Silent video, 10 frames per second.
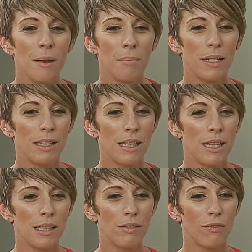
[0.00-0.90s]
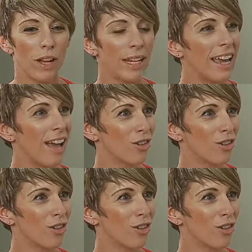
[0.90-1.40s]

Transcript: But it's funny how